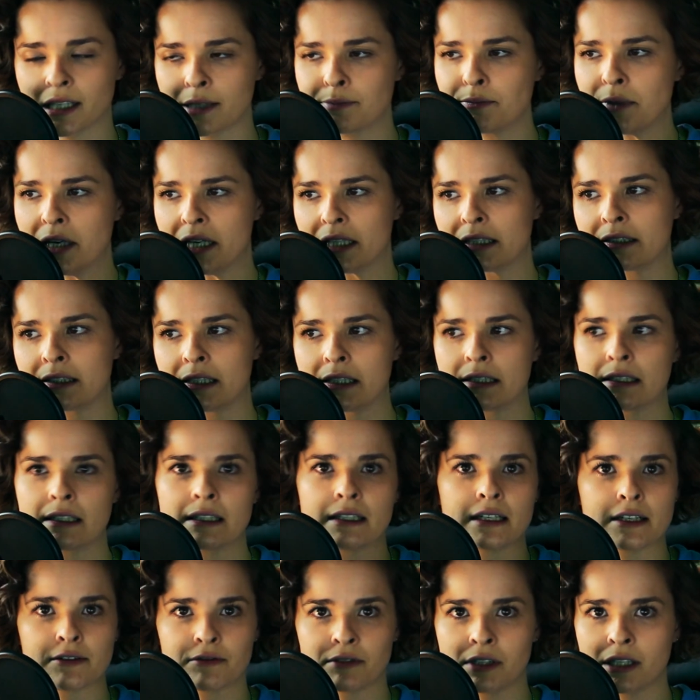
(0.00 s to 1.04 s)
I may extend
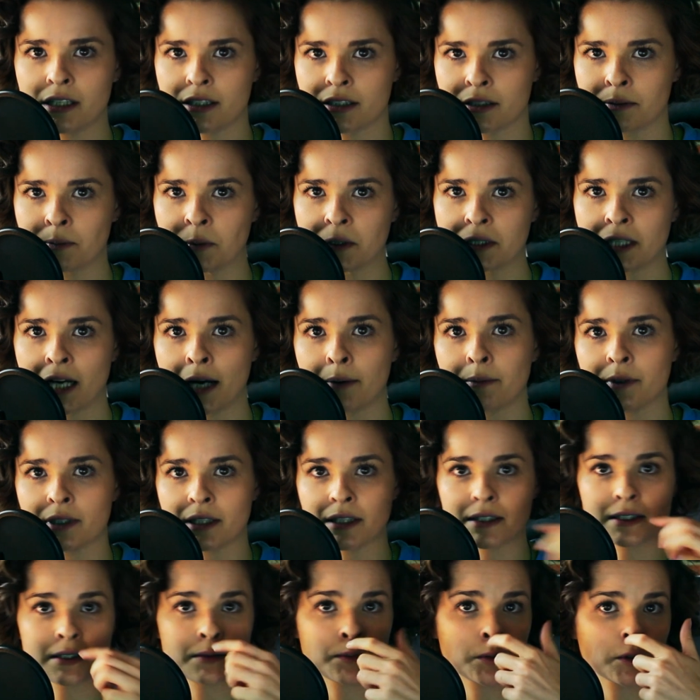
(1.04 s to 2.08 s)
it if we need some more time to
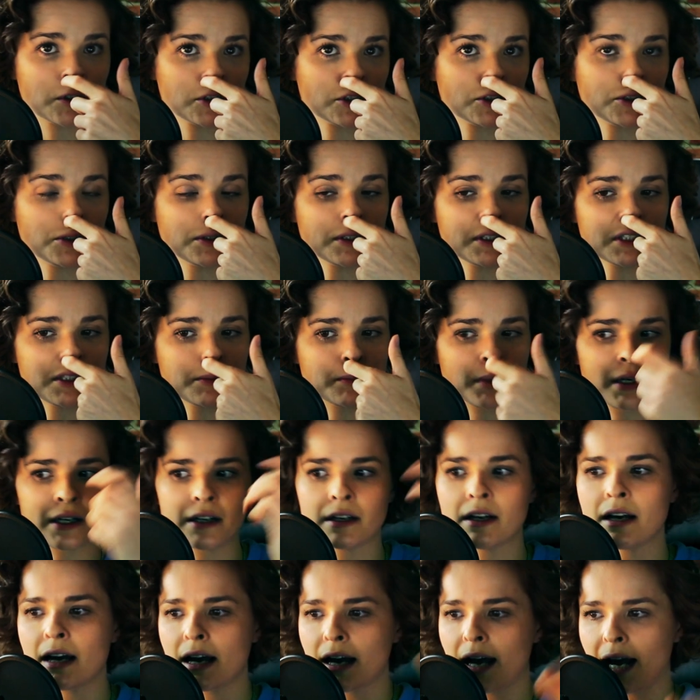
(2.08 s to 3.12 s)
get some more students,
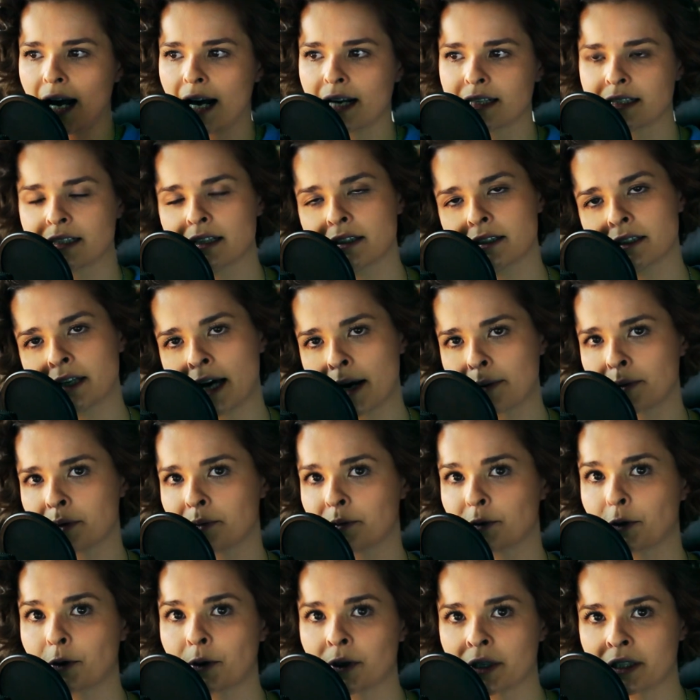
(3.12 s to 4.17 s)
but as of the time I'm
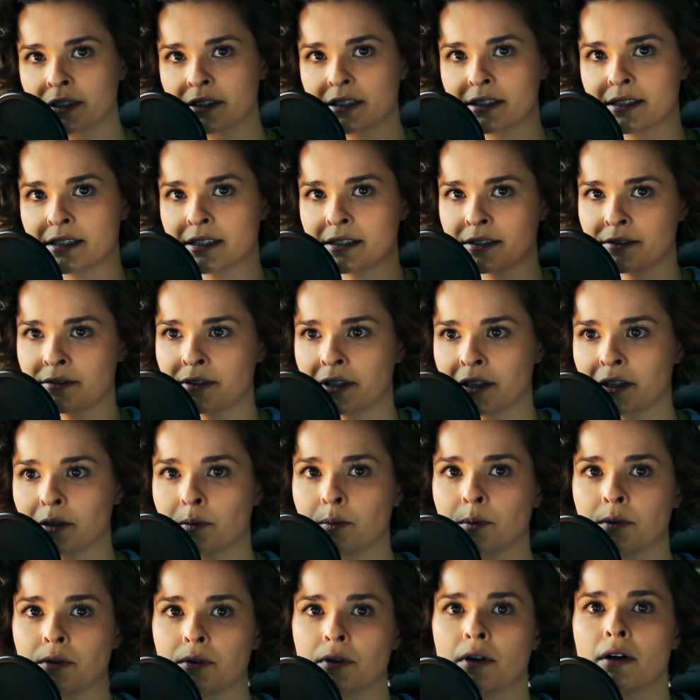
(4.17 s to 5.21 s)
recording this, it's
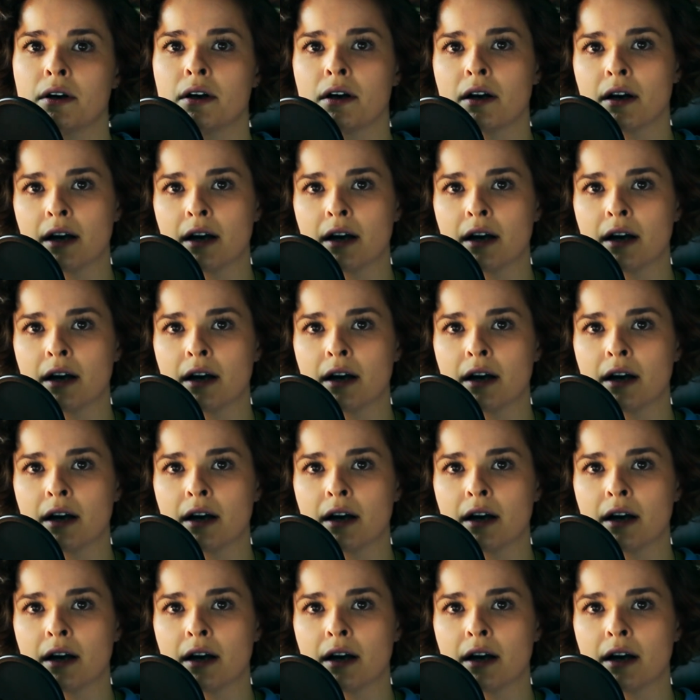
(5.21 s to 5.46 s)
available